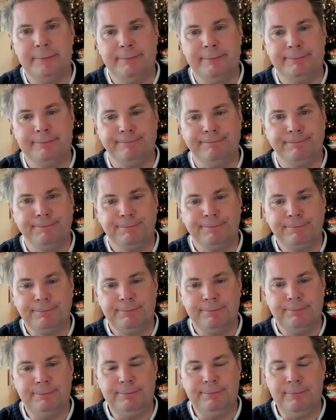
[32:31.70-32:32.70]
And
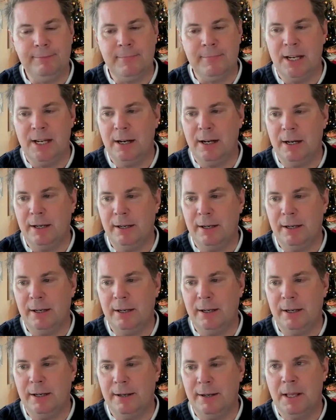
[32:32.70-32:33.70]

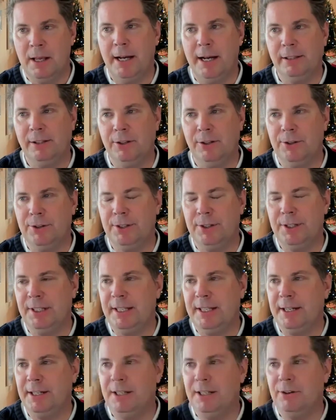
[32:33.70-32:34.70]
I
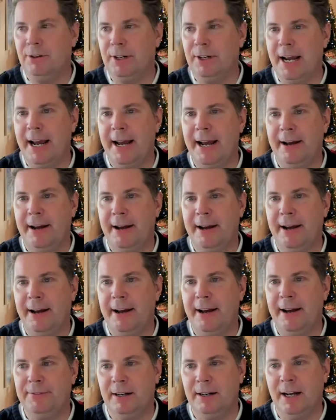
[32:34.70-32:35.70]
learned in that year and a
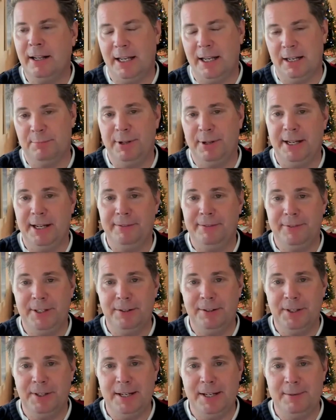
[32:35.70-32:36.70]
half that I like
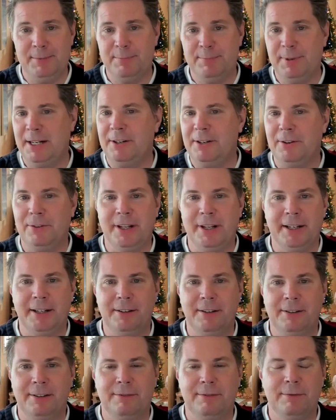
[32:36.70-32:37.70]
playing video games, but I
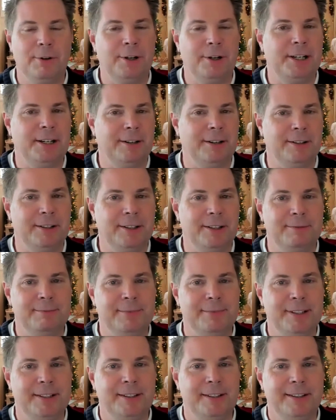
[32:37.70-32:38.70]
don't like working
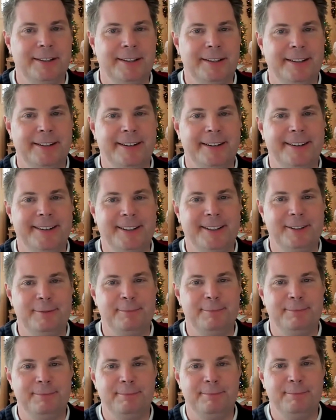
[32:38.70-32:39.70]
on
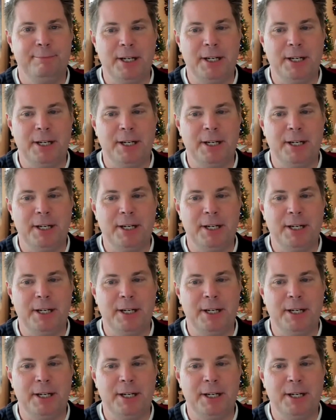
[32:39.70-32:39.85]
them.